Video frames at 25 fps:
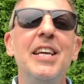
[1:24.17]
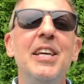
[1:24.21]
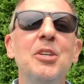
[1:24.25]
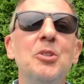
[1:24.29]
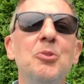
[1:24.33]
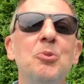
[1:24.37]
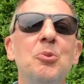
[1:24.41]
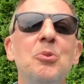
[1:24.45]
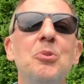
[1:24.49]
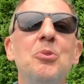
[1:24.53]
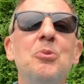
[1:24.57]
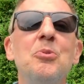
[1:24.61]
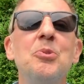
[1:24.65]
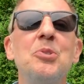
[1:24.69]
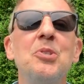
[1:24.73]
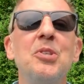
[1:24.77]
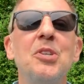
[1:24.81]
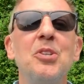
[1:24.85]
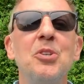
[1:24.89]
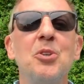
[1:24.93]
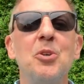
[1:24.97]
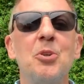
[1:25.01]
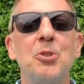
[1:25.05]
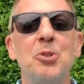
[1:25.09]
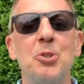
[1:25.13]

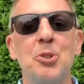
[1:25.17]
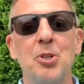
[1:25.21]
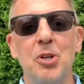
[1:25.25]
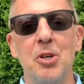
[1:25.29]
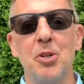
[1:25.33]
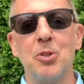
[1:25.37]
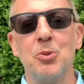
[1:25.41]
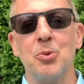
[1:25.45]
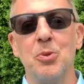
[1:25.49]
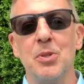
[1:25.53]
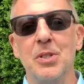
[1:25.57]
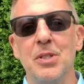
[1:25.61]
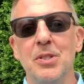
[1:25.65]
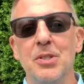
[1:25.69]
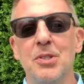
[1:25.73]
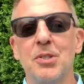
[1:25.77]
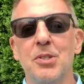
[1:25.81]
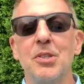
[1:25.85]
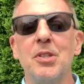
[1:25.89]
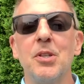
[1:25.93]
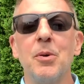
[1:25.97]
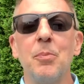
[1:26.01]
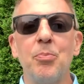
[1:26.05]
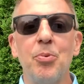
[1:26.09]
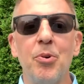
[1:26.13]
Introducing your children
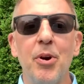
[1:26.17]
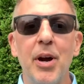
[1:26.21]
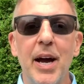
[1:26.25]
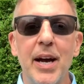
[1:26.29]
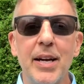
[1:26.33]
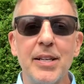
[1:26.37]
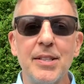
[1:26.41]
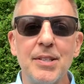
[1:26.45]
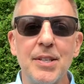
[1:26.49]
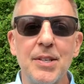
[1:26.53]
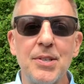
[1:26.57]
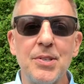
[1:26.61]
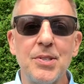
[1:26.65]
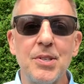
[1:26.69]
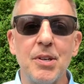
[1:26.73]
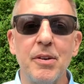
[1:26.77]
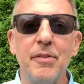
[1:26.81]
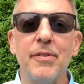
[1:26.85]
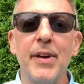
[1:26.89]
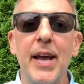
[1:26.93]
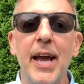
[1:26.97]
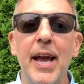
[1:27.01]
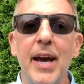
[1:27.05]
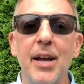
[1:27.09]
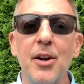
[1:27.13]
to the practice
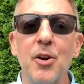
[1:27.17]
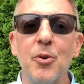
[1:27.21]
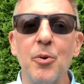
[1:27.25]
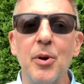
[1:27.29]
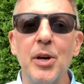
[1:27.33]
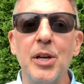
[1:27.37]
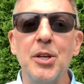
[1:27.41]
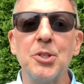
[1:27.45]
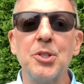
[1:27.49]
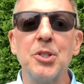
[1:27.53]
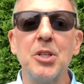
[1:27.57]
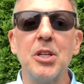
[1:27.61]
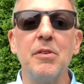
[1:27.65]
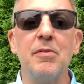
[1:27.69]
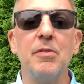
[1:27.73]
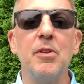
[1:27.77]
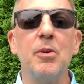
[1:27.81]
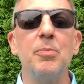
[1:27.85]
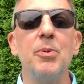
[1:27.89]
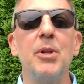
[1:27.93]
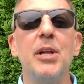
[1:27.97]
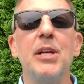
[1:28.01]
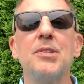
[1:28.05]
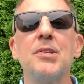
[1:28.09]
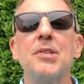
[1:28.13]
of adoration of
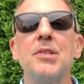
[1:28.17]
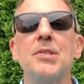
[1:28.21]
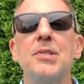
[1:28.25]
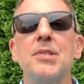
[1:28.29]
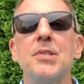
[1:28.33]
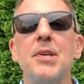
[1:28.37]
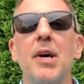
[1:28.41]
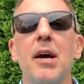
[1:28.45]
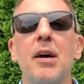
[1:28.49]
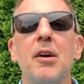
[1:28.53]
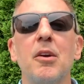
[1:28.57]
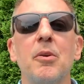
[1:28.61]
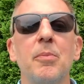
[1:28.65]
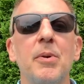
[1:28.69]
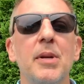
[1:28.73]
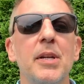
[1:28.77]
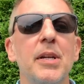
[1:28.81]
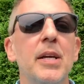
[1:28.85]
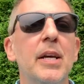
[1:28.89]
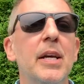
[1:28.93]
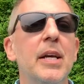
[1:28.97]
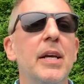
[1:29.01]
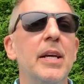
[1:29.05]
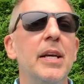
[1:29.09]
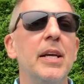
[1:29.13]
the Blessed Sacrament
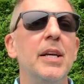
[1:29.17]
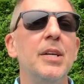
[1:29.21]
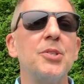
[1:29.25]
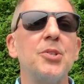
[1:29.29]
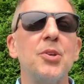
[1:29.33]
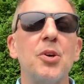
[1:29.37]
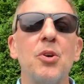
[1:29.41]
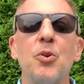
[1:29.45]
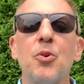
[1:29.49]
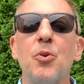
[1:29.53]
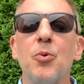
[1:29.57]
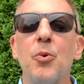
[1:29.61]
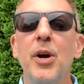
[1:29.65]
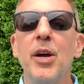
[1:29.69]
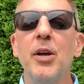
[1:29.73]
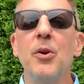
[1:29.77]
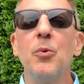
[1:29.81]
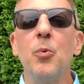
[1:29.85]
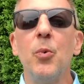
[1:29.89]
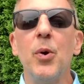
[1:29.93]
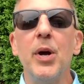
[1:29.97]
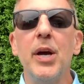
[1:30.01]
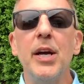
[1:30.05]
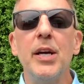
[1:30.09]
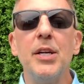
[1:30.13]
is a
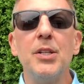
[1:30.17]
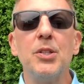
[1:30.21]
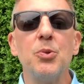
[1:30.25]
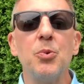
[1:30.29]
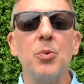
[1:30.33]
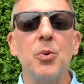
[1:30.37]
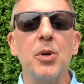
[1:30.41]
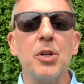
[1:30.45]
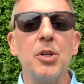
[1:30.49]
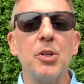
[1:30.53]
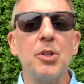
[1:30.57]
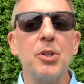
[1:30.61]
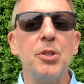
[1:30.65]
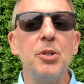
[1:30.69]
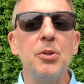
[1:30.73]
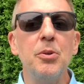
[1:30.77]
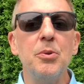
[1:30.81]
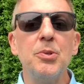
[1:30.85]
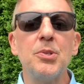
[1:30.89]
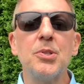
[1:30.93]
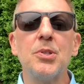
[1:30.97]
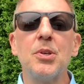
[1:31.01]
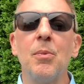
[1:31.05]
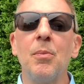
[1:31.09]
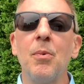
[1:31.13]
great way to
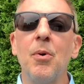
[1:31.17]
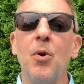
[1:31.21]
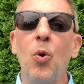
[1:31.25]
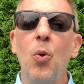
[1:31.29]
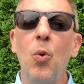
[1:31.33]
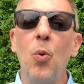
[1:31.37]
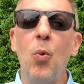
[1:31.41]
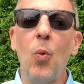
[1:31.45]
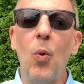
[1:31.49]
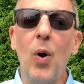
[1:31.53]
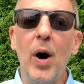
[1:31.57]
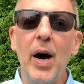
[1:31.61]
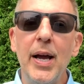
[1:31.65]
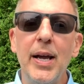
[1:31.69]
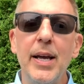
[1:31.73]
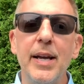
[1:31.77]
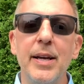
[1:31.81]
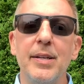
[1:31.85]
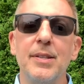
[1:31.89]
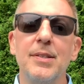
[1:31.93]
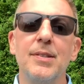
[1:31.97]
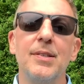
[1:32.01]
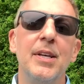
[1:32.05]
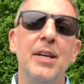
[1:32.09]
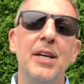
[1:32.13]
include some
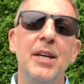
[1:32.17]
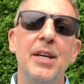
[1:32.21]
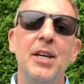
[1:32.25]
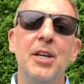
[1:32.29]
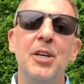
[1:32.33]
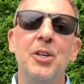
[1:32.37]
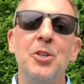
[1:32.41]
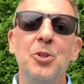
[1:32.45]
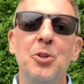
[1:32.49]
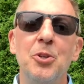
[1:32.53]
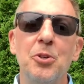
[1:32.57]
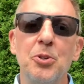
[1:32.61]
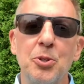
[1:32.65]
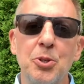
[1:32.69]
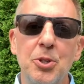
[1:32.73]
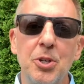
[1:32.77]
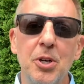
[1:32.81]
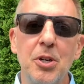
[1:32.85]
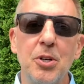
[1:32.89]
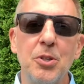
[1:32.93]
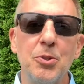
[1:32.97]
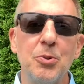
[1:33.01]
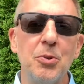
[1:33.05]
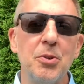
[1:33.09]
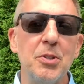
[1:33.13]
quiet in your
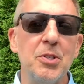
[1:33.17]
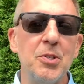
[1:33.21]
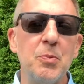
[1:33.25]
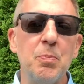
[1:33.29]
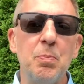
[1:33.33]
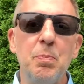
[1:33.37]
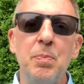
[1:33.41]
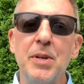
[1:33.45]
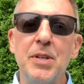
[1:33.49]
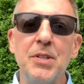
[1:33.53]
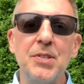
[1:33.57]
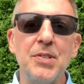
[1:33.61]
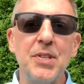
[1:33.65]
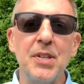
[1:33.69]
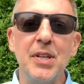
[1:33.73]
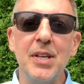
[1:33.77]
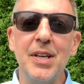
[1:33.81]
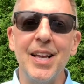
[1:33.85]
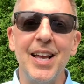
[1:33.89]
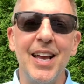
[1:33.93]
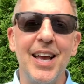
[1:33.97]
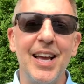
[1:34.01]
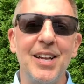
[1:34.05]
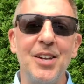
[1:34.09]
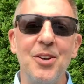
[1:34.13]
children's
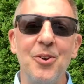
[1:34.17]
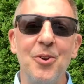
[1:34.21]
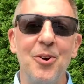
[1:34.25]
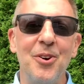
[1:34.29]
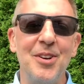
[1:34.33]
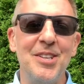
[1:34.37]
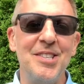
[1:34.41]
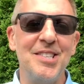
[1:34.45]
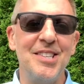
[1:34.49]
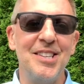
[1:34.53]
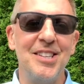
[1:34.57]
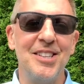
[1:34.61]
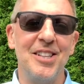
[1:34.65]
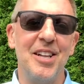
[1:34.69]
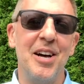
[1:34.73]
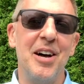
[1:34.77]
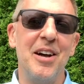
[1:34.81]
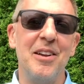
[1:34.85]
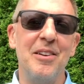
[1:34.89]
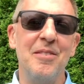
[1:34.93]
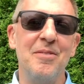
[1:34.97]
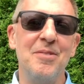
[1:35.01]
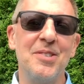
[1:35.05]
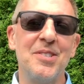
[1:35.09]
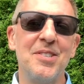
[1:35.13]
busy and noisy
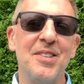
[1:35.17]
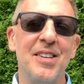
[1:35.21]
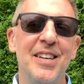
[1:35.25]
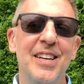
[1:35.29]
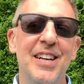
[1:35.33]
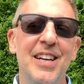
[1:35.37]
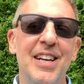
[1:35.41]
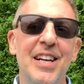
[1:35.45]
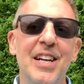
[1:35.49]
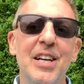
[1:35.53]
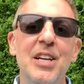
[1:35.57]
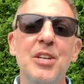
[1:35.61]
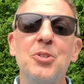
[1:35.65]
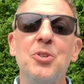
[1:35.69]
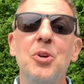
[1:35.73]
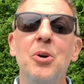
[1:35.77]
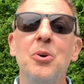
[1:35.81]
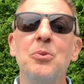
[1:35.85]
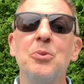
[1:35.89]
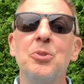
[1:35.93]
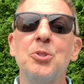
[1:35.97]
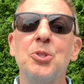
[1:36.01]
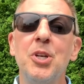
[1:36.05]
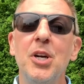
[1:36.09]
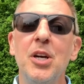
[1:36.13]
lives.
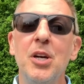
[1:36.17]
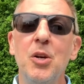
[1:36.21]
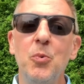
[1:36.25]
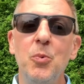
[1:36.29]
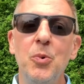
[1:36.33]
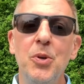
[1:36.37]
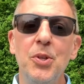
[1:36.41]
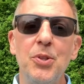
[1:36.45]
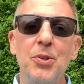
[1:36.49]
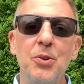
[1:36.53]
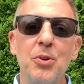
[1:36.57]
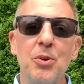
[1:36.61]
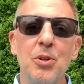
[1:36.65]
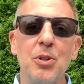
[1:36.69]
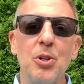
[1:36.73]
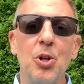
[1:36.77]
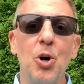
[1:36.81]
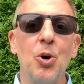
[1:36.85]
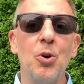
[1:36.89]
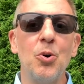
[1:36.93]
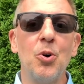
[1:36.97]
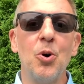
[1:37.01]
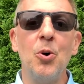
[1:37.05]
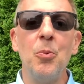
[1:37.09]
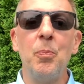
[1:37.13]
So check with your
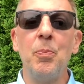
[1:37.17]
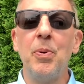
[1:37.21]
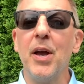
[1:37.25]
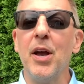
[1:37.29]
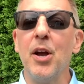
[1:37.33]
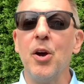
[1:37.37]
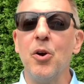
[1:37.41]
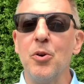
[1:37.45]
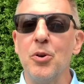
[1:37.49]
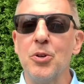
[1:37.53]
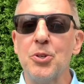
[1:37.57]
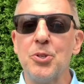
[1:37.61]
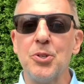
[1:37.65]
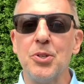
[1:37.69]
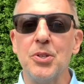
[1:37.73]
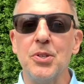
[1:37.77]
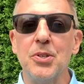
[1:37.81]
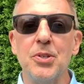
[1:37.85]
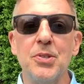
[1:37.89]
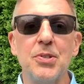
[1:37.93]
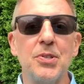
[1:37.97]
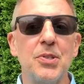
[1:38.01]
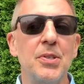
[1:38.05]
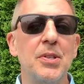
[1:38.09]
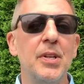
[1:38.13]
local
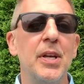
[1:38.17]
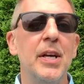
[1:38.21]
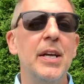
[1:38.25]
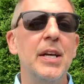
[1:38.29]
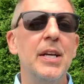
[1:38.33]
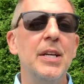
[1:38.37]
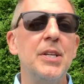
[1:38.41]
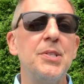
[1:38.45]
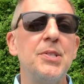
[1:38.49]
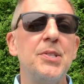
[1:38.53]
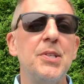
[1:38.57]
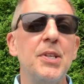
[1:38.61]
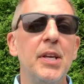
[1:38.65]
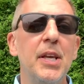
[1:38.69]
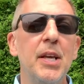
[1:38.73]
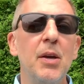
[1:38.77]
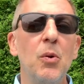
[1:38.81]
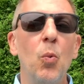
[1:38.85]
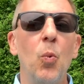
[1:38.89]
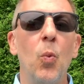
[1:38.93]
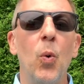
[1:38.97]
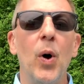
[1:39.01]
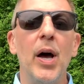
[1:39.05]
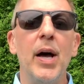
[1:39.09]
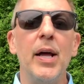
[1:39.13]
parishes and
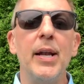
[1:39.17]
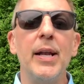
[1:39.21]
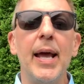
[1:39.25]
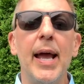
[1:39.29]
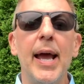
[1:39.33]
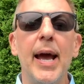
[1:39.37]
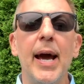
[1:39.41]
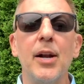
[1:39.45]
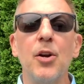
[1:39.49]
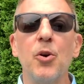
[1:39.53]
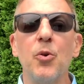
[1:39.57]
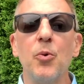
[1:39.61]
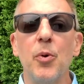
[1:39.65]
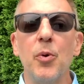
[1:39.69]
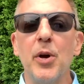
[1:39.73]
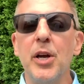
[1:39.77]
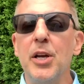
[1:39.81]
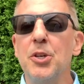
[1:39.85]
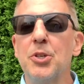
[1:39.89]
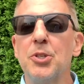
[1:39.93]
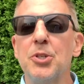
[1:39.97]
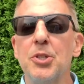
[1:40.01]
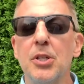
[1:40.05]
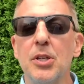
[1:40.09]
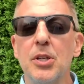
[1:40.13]
see when
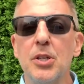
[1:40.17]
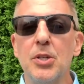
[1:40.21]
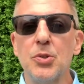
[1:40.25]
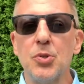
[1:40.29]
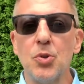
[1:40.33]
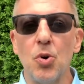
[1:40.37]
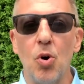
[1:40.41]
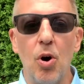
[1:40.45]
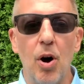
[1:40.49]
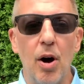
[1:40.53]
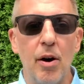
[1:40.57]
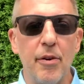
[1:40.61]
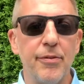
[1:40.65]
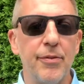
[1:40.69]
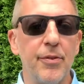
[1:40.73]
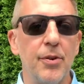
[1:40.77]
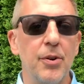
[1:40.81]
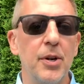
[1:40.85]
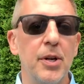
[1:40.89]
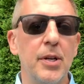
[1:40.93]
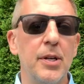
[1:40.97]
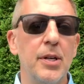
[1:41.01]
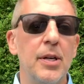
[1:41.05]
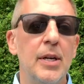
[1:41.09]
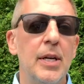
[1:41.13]
adoration is
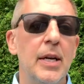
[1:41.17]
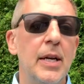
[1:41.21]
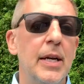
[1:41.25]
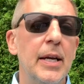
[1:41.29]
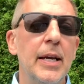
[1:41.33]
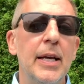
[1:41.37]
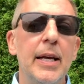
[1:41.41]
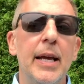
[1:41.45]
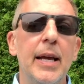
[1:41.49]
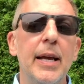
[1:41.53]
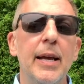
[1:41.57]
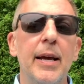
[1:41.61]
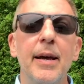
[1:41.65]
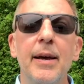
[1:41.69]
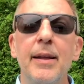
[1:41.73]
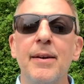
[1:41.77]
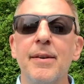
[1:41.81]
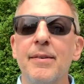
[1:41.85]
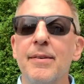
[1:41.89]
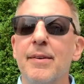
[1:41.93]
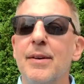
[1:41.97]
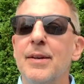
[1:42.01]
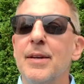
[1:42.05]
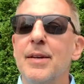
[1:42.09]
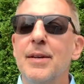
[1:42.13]
offered
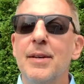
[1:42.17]
and